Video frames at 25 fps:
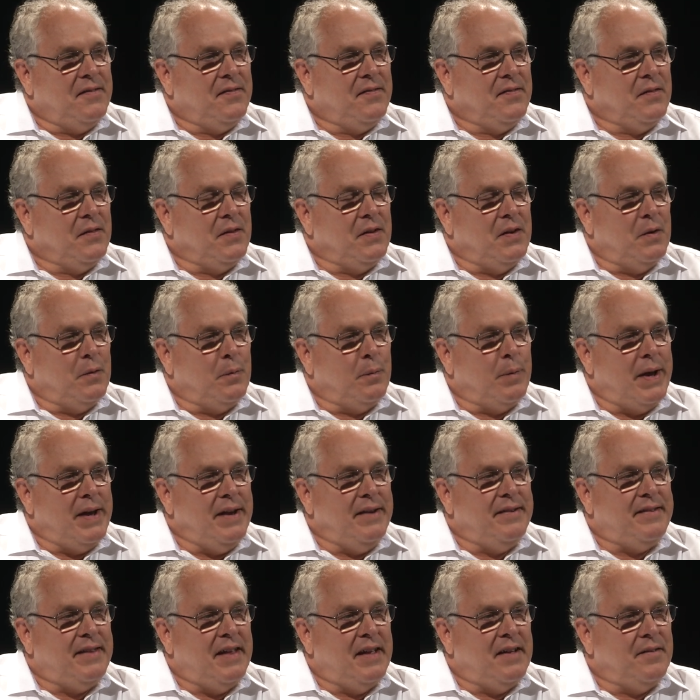
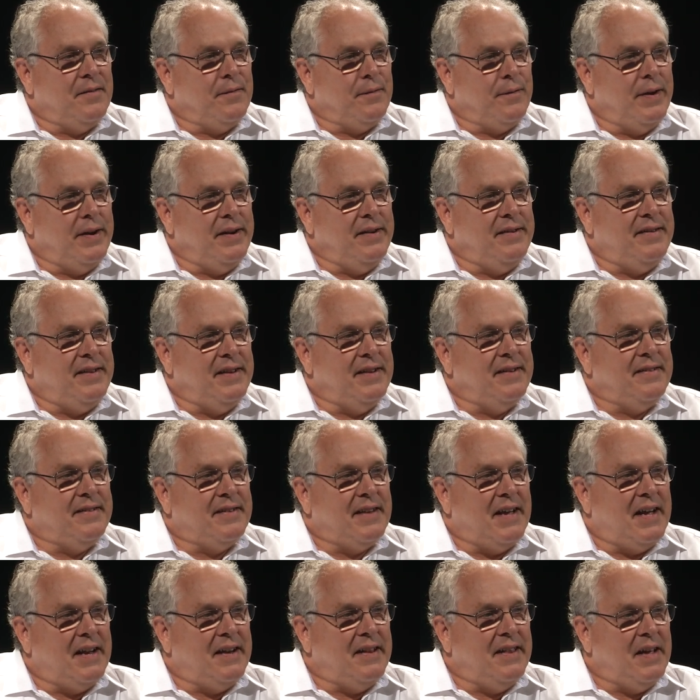raised the
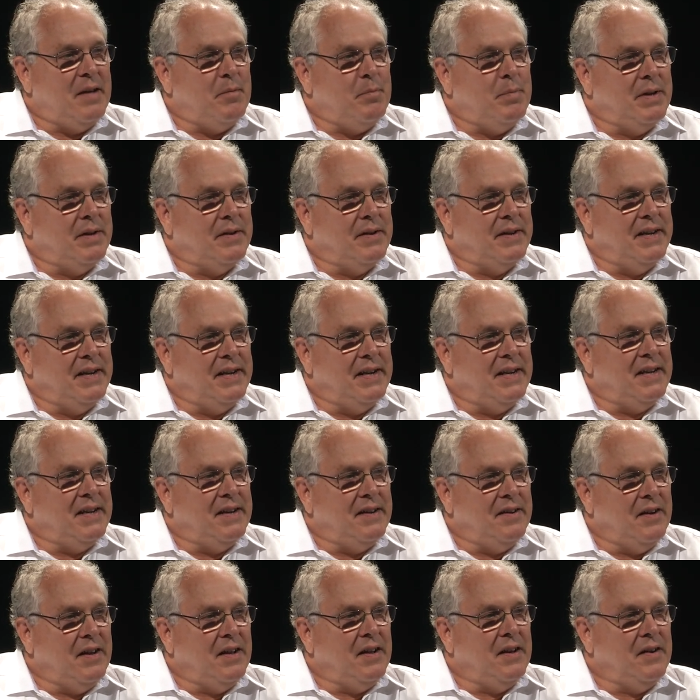inside of that building
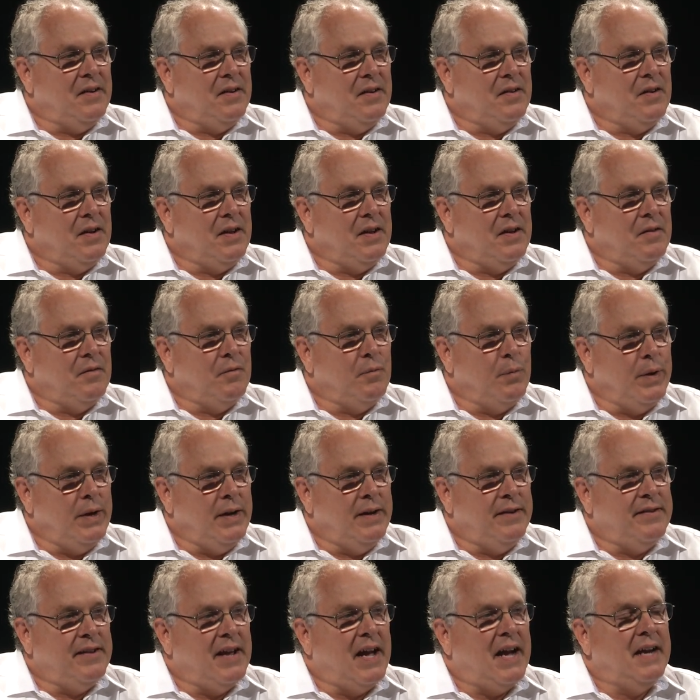and
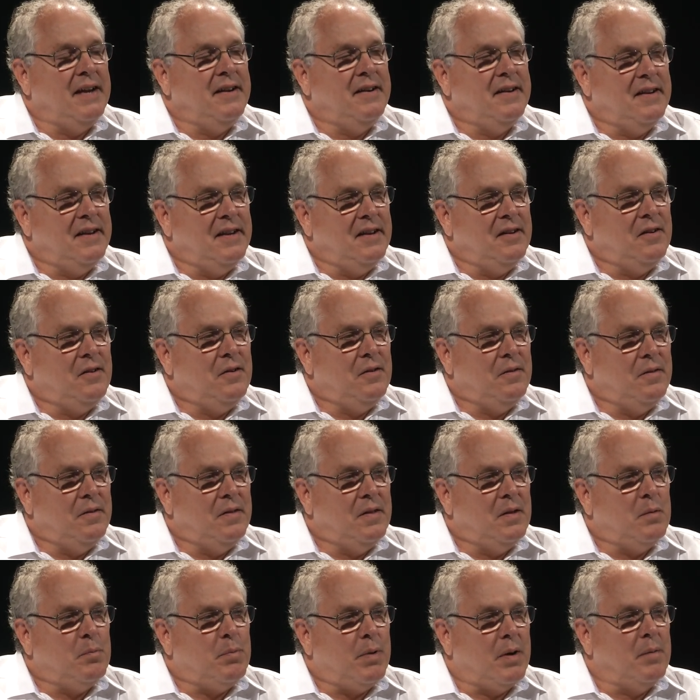redesigned it into
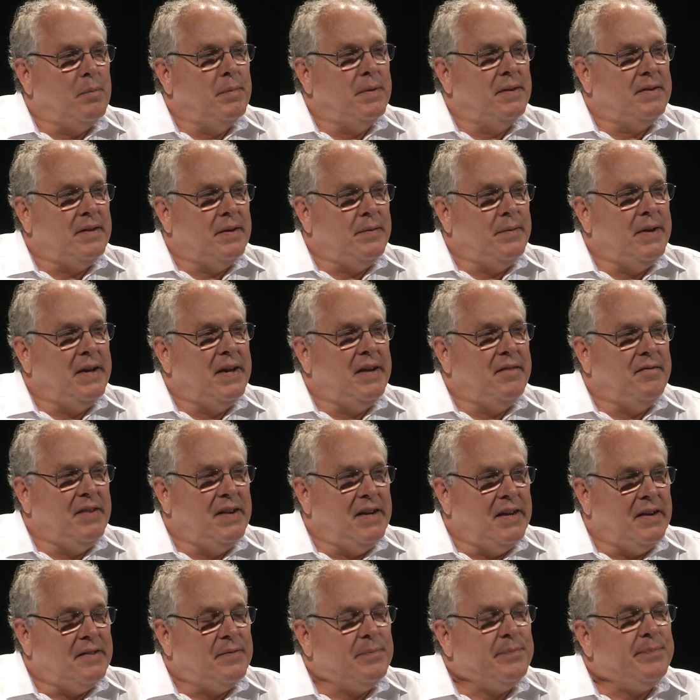the apartments that we have
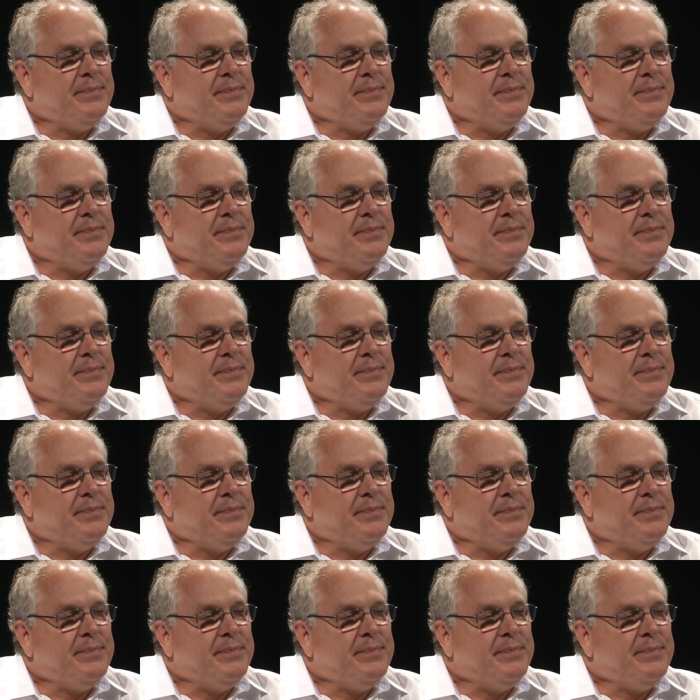now.